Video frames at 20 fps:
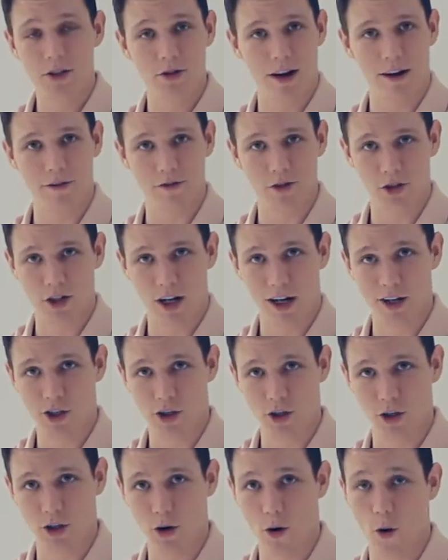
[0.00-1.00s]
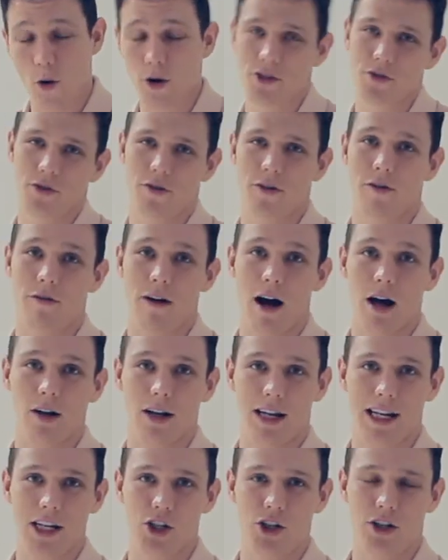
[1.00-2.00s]
have to touch lower to the ground
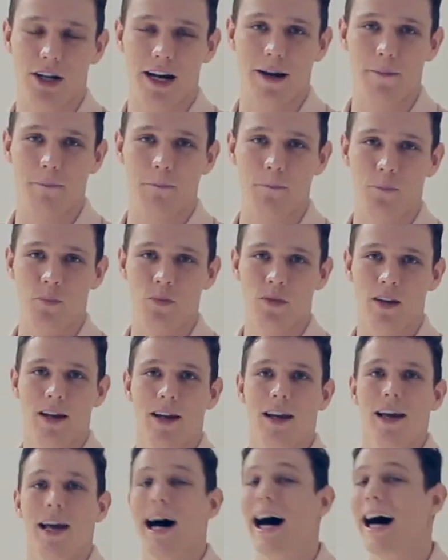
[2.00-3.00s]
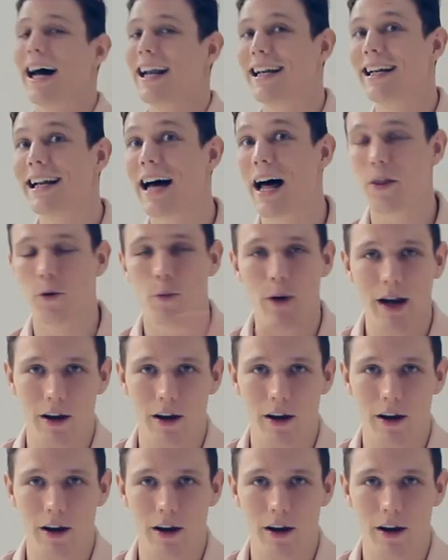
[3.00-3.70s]
each time. And another way